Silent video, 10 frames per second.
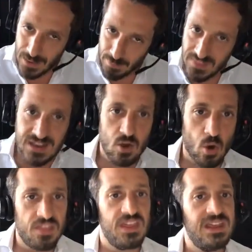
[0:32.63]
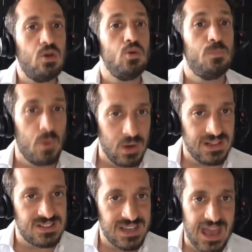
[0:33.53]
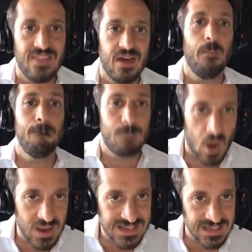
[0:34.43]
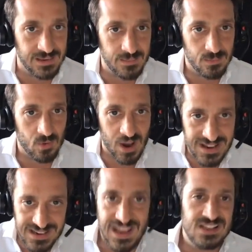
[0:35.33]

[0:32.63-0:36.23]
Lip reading: But then you got to think who put it together. Biden, right?